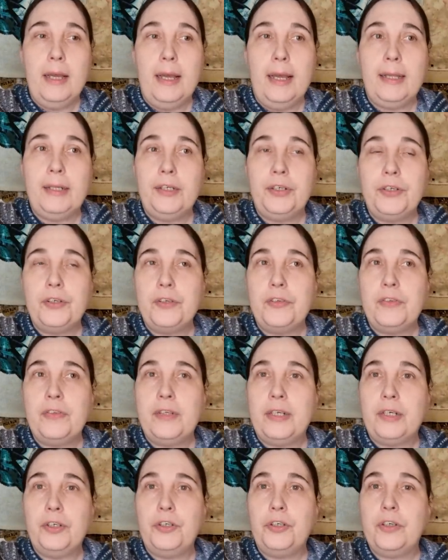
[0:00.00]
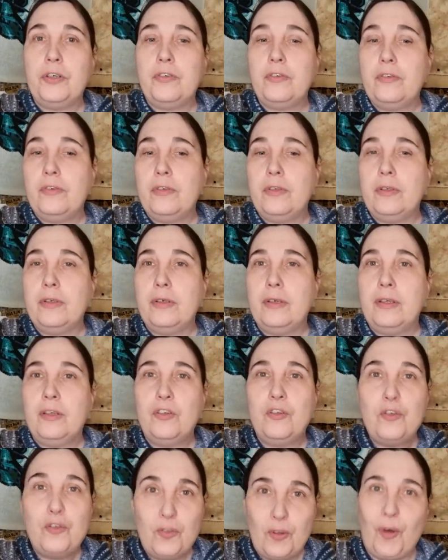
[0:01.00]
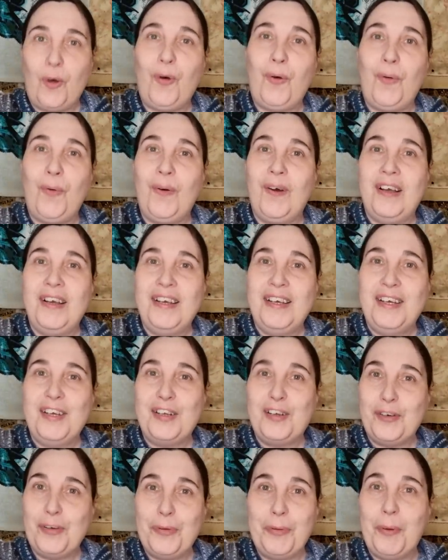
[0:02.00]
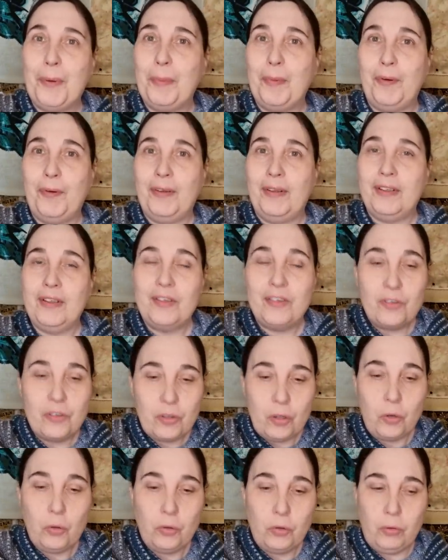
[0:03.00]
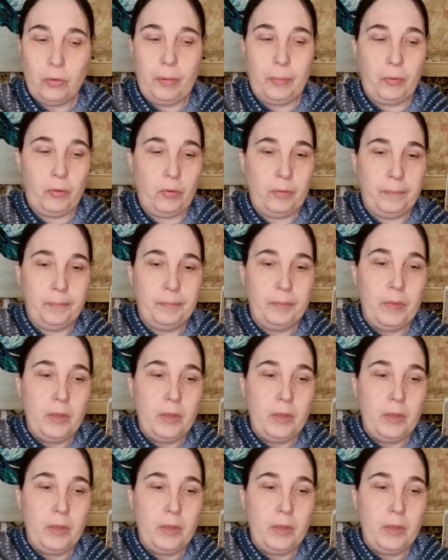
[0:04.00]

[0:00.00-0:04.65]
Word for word: and just they're just so doable so doable